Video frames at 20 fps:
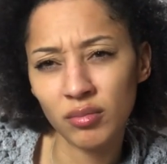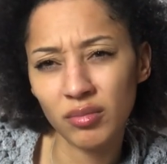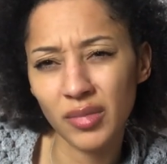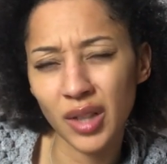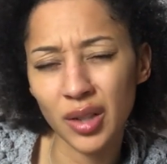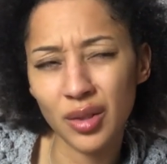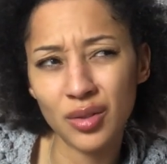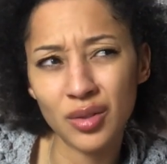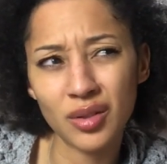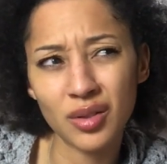
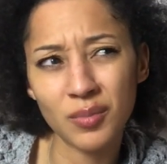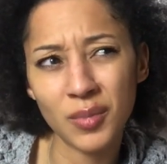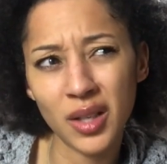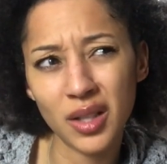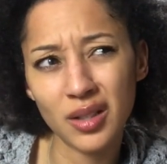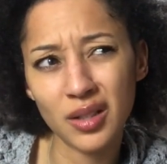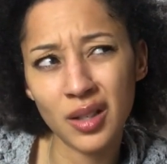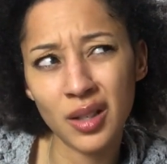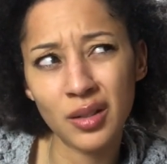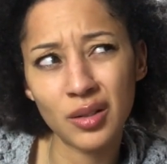That doesn't make
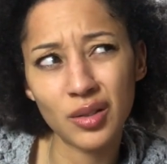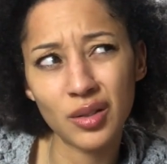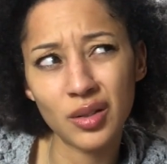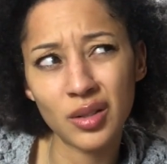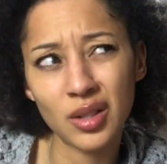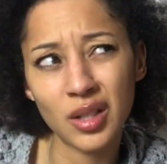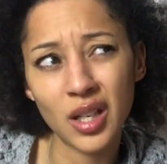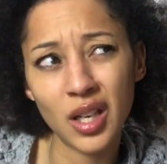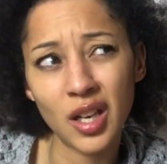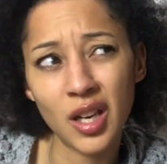sense,
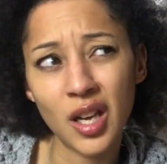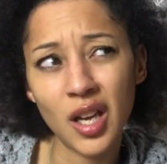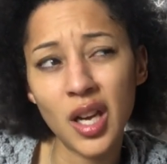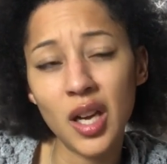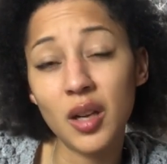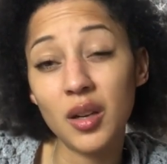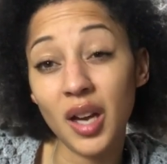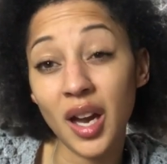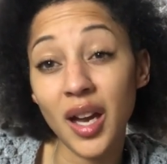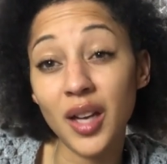does it?
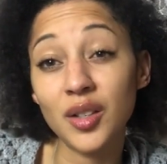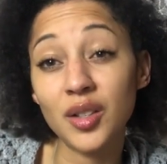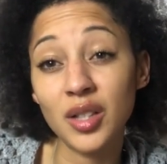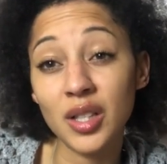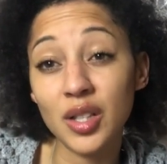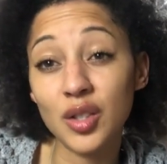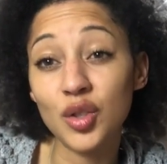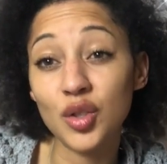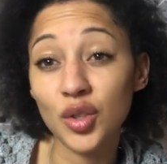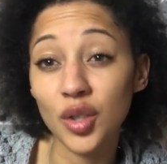Actually,
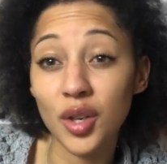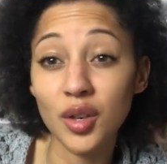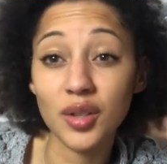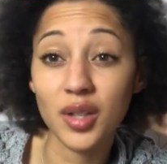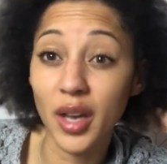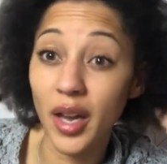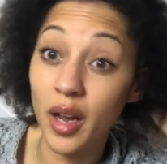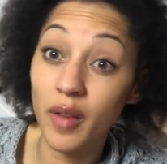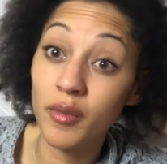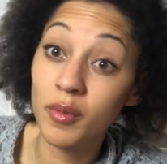it's true, because I
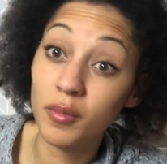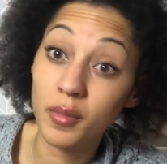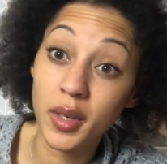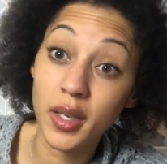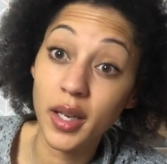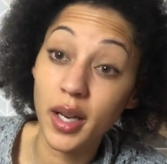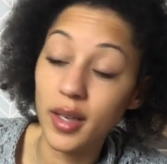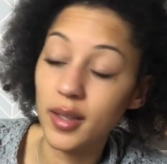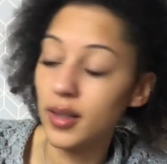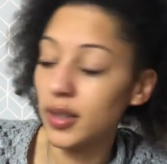haven't
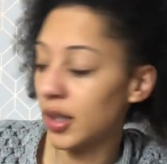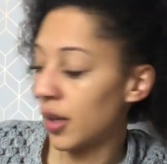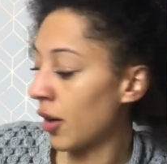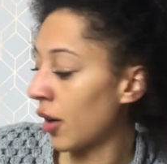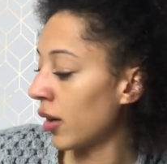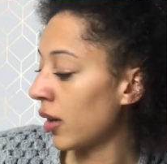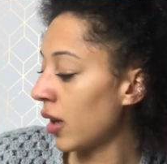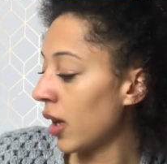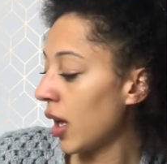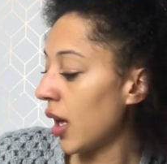recasted
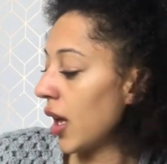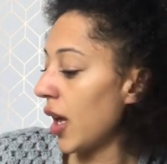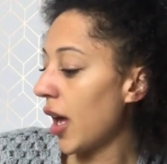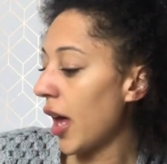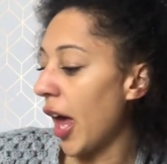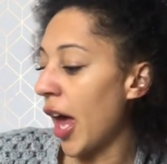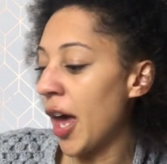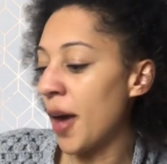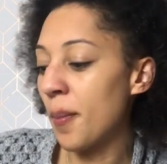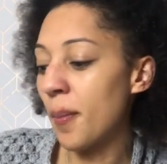on.
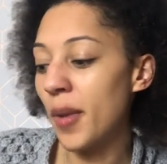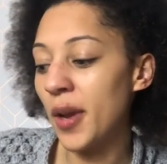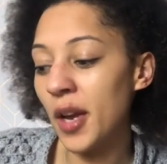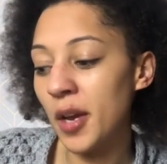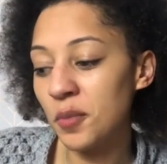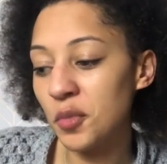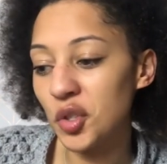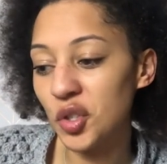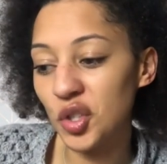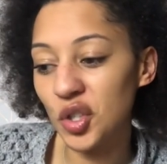But
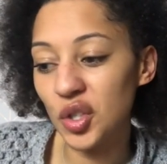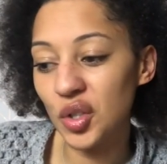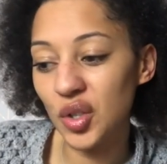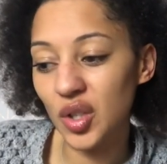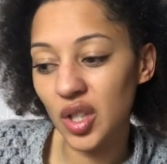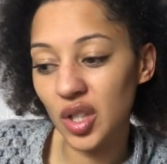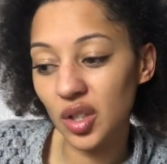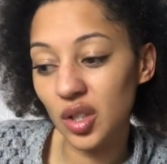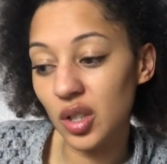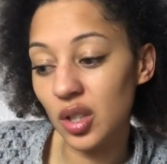I'm just
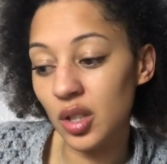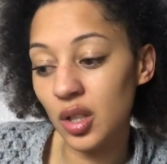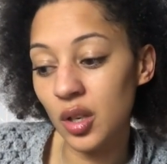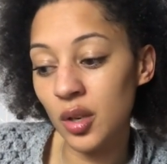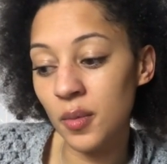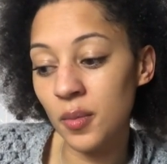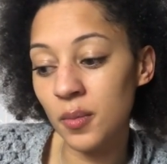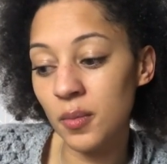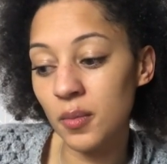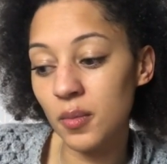using
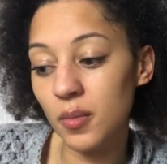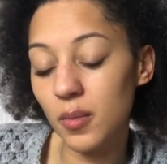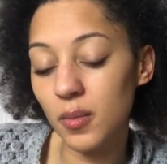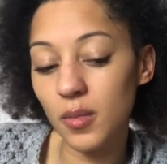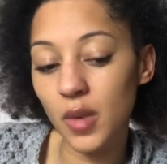some